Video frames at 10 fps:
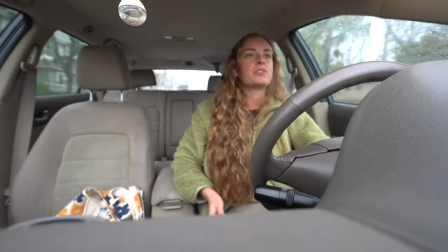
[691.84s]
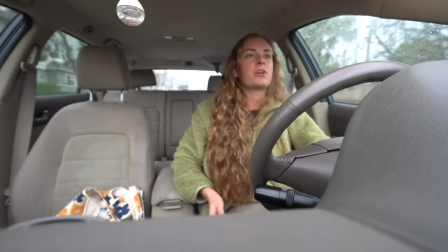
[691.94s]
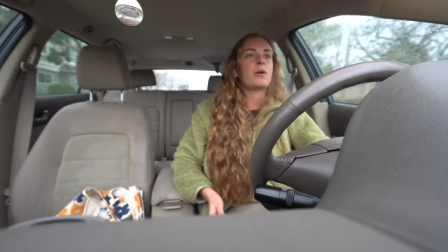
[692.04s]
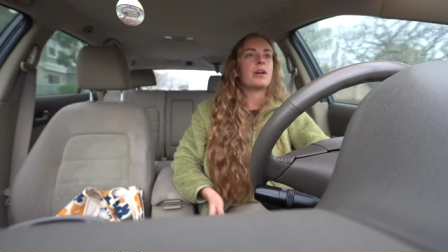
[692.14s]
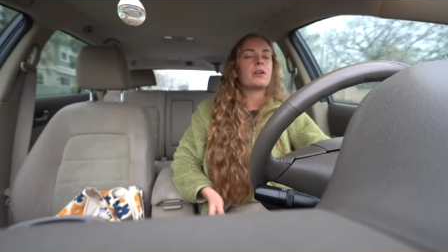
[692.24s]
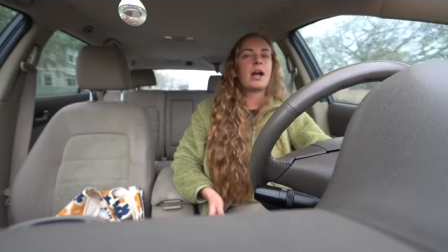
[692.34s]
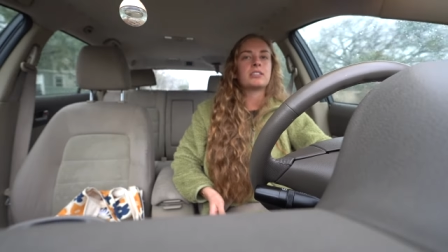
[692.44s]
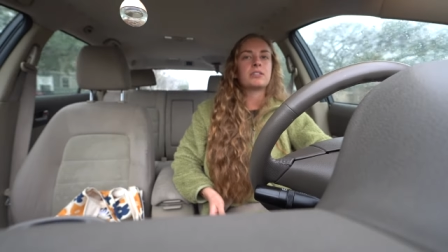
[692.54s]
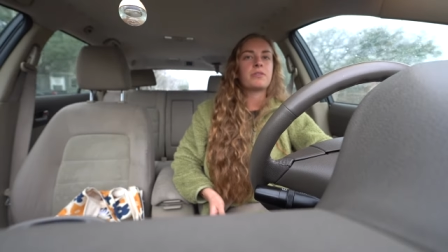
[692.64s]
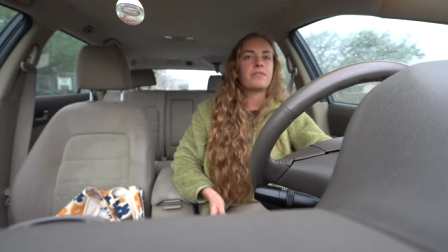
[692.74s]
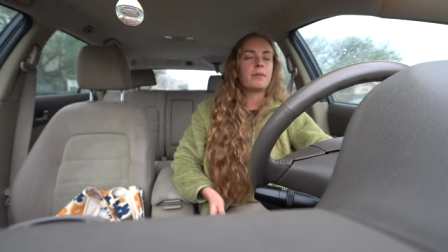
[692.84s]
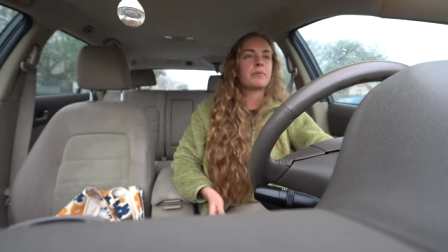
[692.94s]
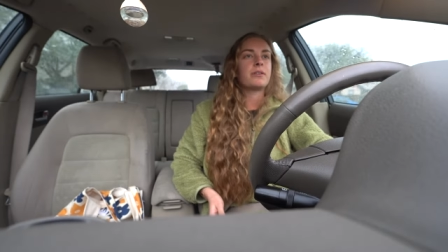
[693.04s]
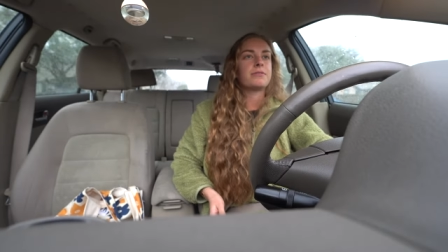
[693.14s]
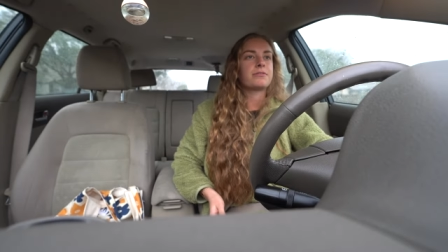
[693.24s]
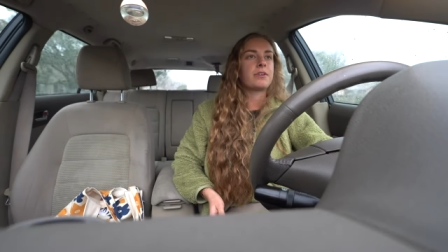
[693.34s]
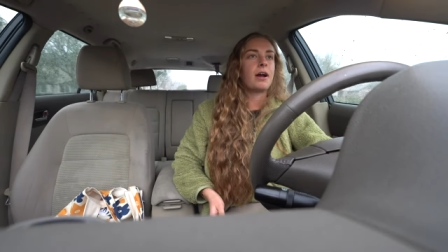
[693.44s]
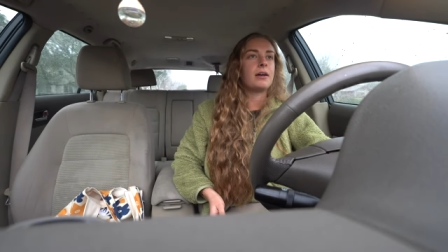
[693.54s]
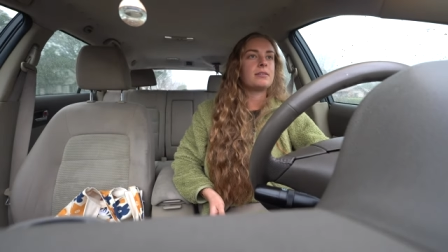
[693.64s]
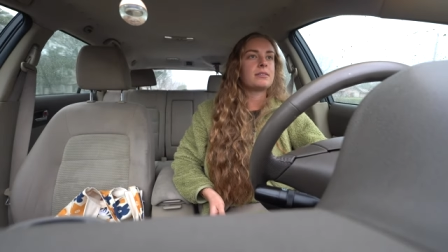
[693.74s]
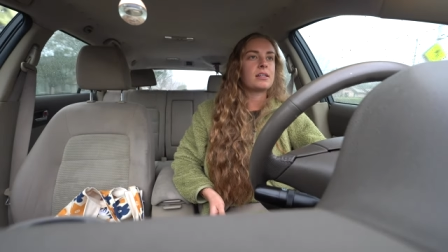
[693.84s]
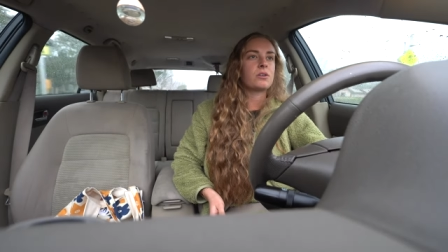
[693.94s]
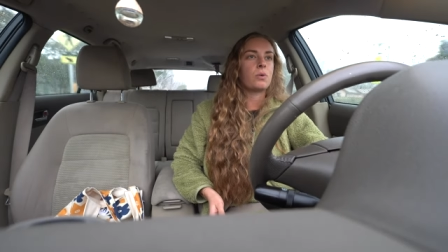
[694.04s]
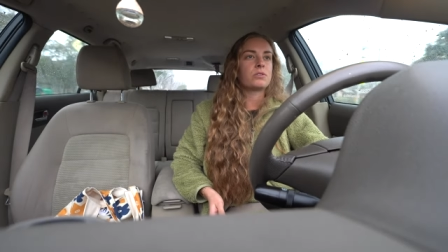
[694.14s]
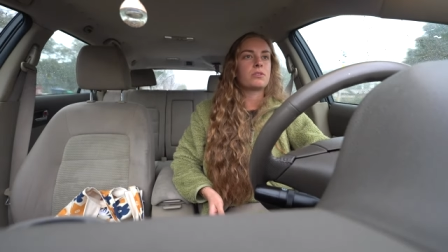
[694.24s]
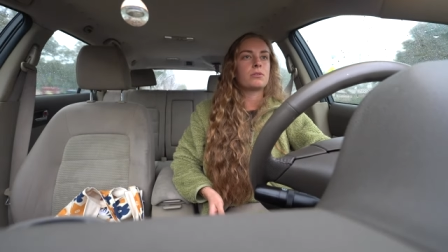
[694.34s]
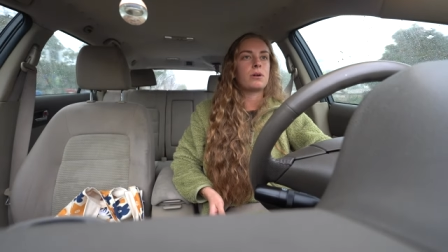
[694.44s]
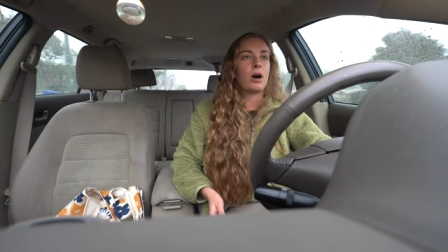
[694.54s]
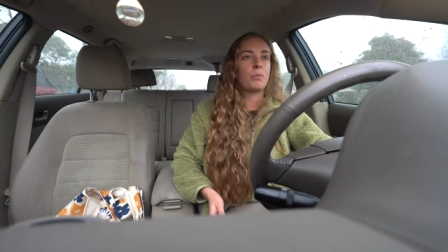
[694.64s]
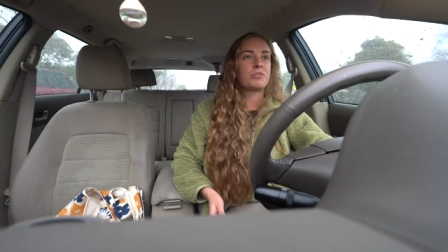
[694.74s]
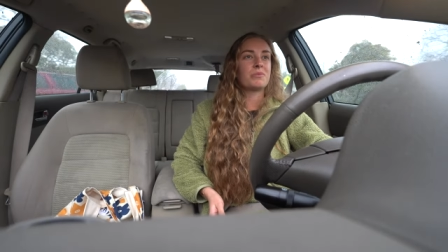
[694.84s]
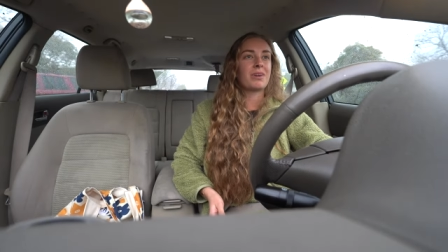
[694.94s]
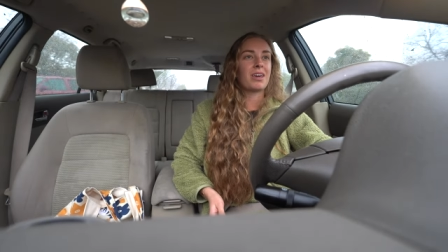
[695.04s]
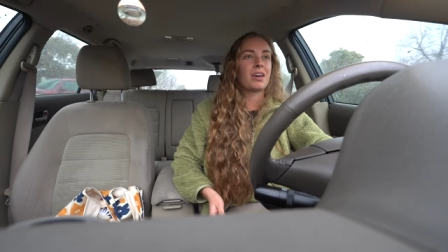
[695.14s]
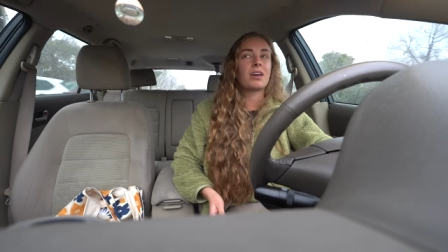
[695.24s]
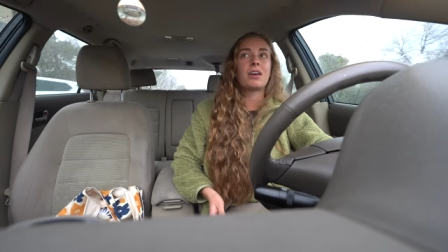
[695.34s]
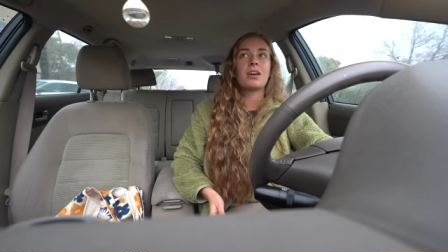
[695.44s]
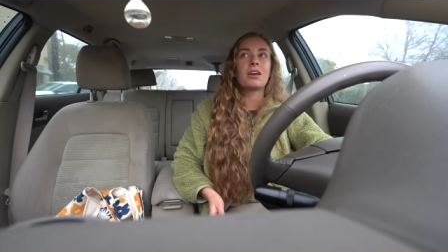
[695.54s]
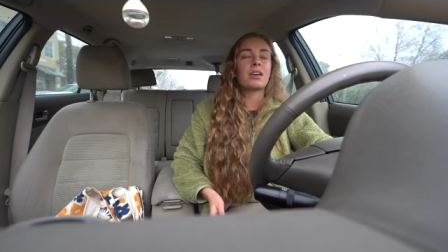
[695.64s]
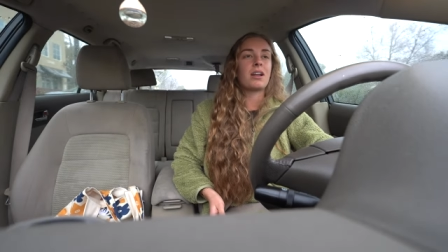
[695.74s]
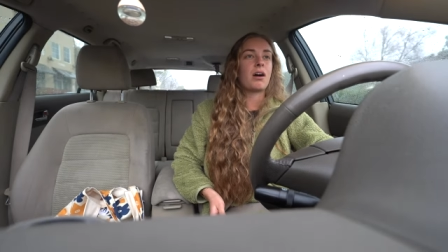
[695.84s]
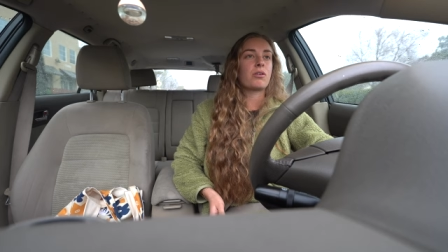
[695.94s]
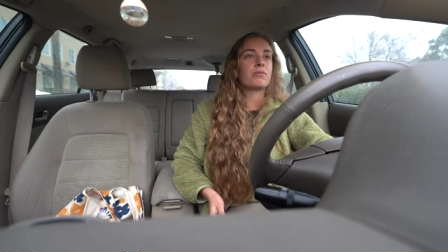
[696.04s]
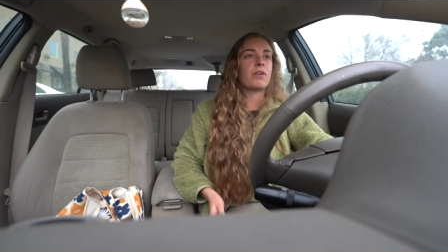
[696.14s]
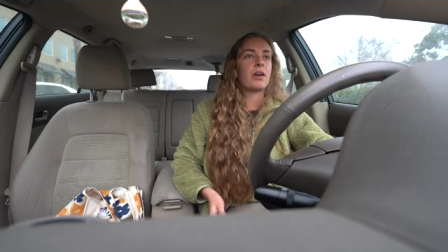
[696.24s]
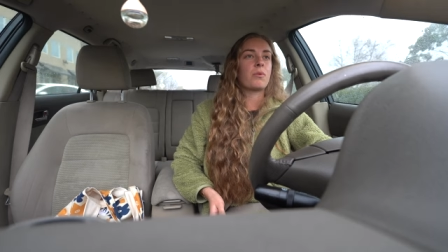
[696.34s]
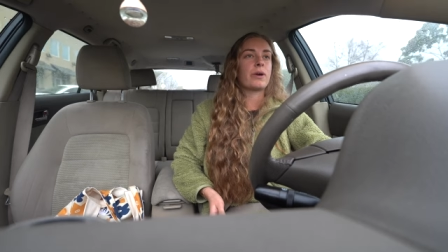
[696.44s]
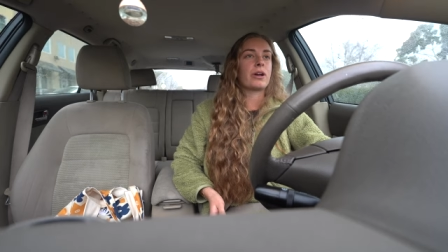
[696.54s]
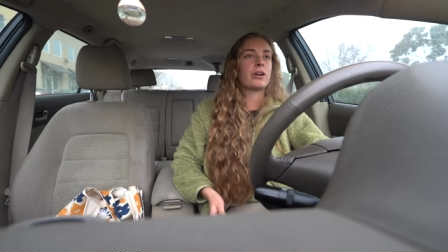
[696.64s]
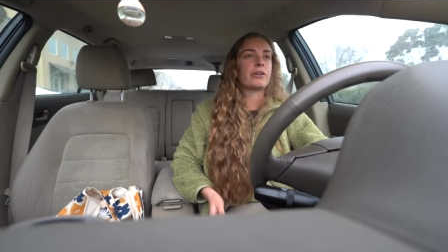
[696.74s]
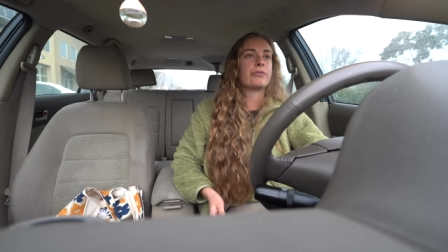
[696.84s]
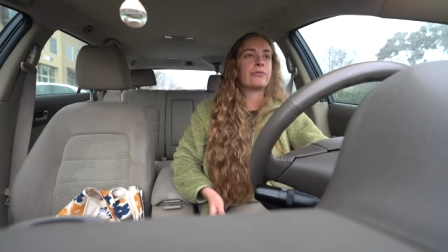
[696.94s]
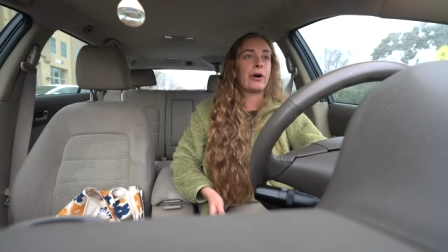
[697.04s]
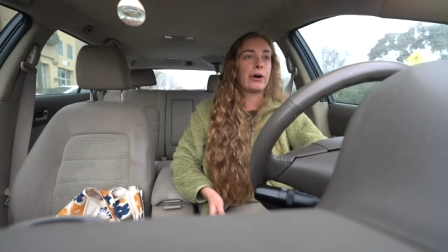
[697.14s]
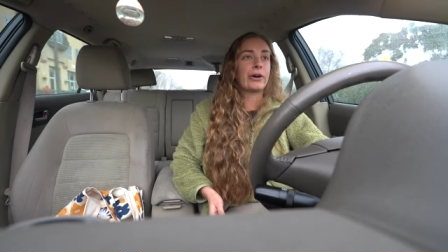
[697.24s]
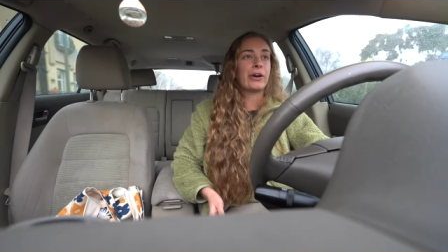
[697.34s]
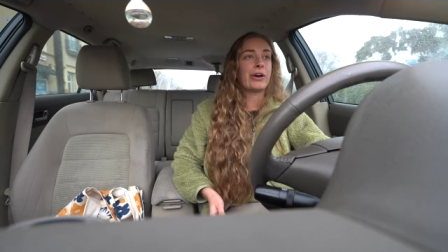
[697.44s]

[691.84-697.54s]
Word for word: So interacting with family and friends that also helps me get out of a weird funk